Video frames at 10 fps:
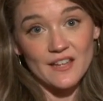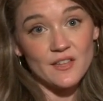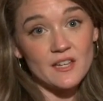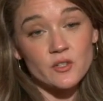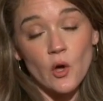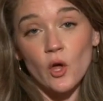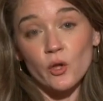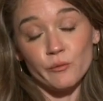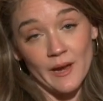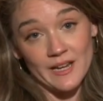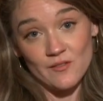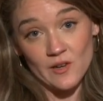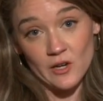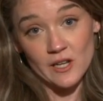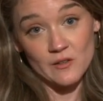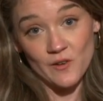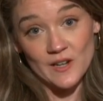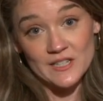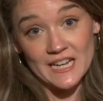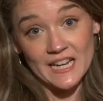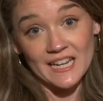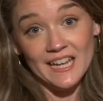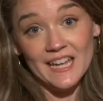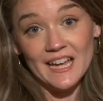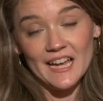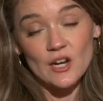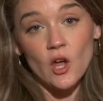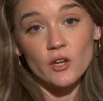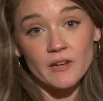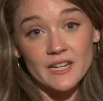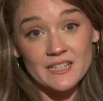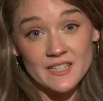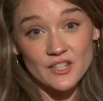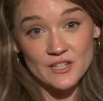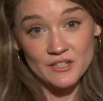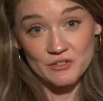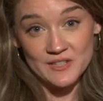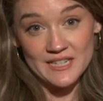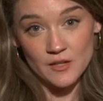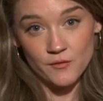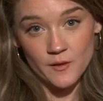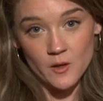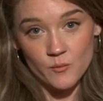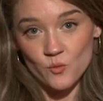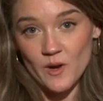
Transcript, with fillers: I think is already very confronting and already such an interesting film,